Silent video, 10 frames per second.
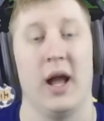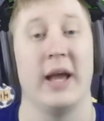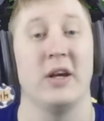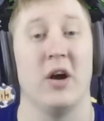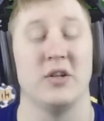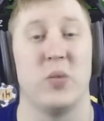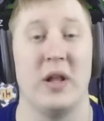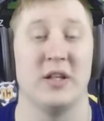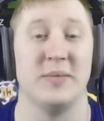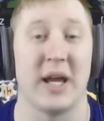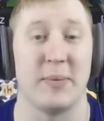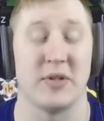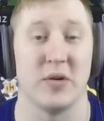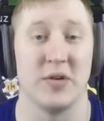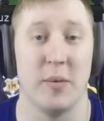Hey guys, welcome to
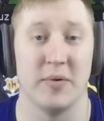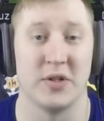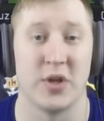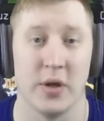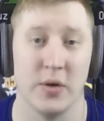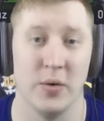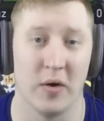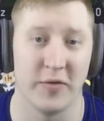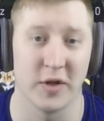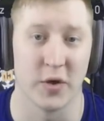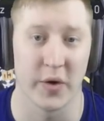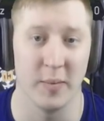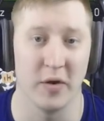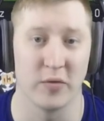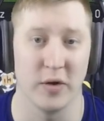episode number two of the Career
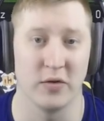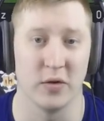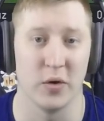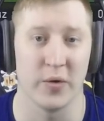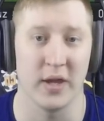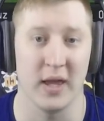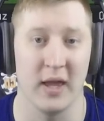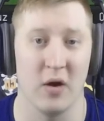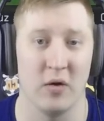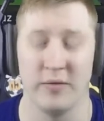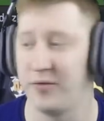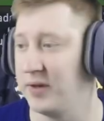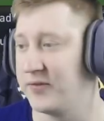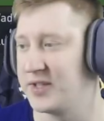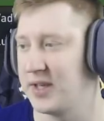Mode Road to Glory here on
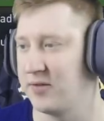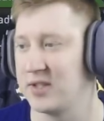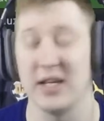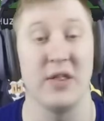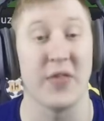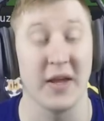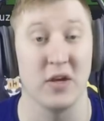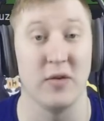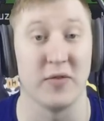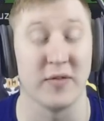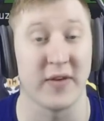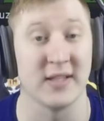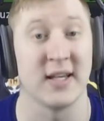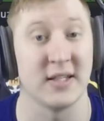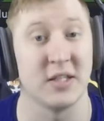FIFA seventeen. Thank you for the
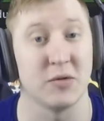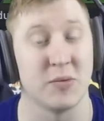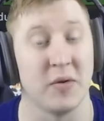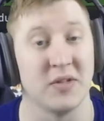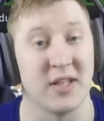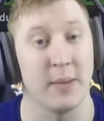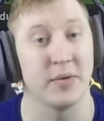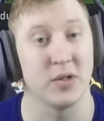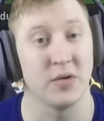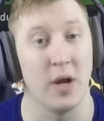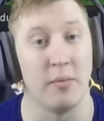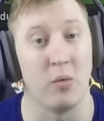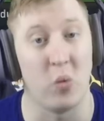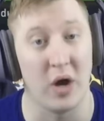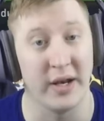fantastic response to episode number
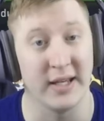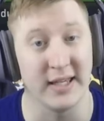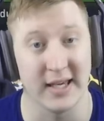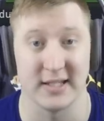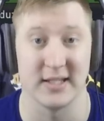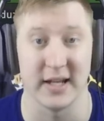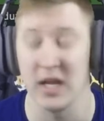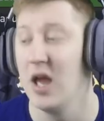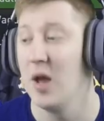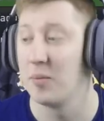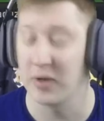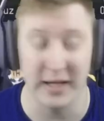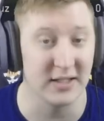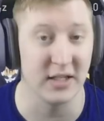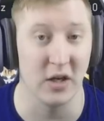one yesterday.
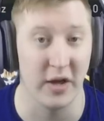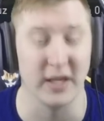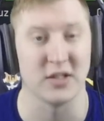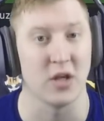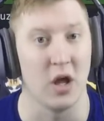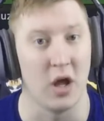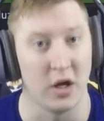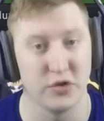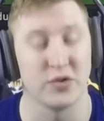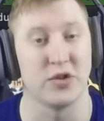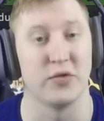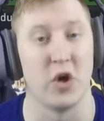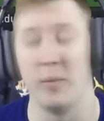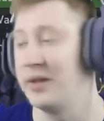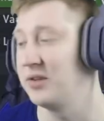Plenty of likes, hundreds of
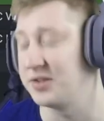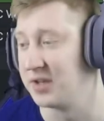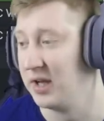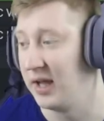comments